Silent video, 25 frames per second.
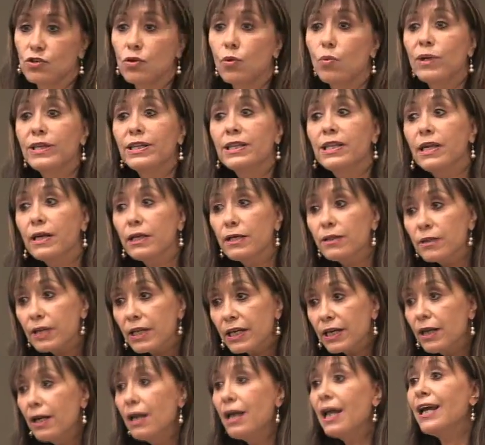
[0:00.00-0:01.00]
So when they,
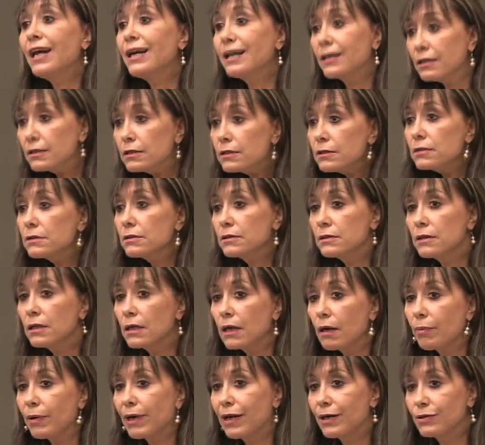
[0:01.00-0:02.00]
they learn
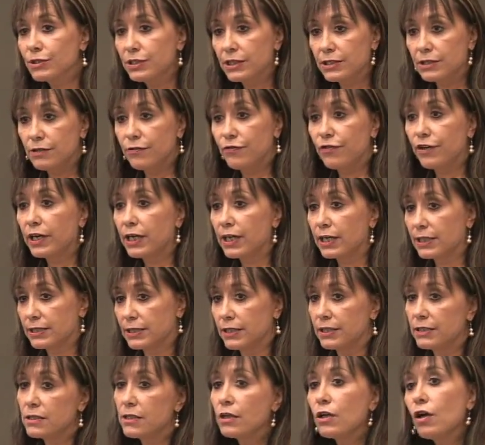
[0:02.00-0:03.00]
about the different
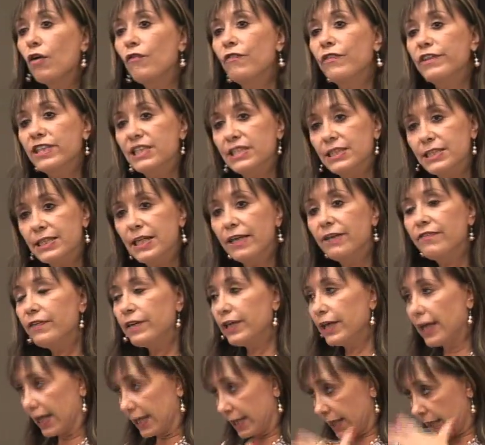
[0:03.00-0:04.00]
characteristics of the
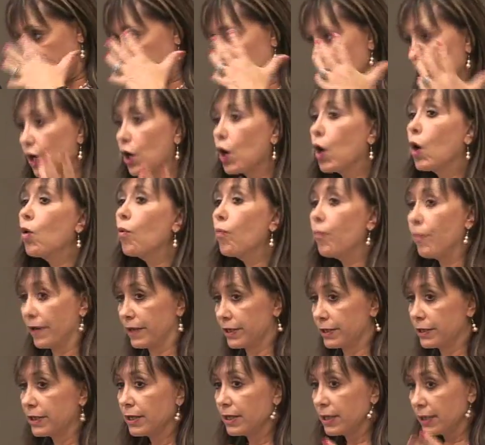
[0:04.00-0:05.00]
HIV, I think they
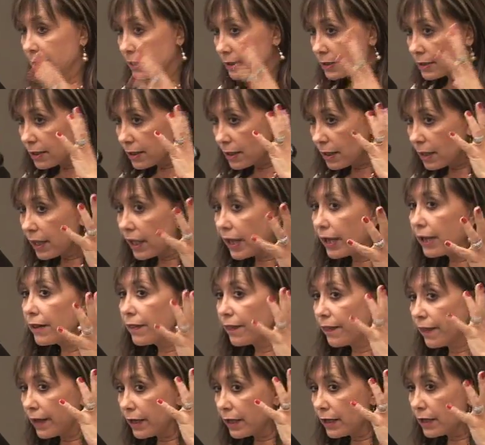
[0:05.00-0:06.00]
open, they,
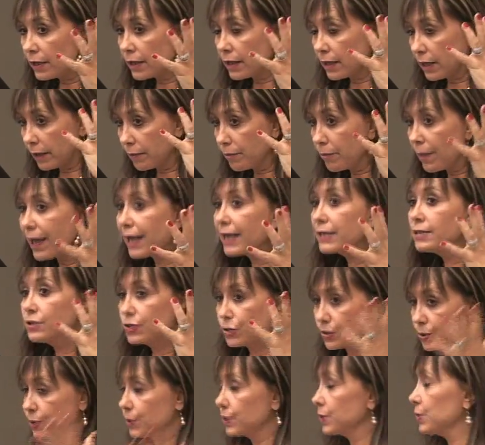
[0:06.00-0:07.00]
they, they mind
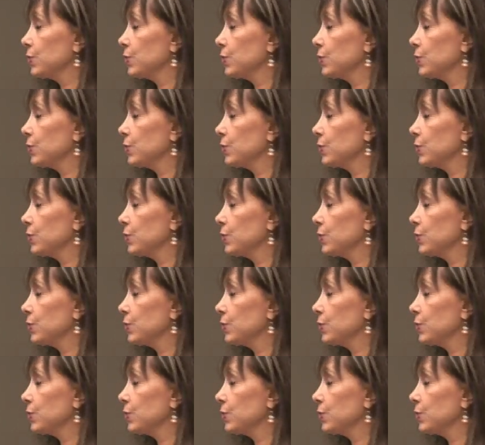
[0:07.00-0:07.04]
to,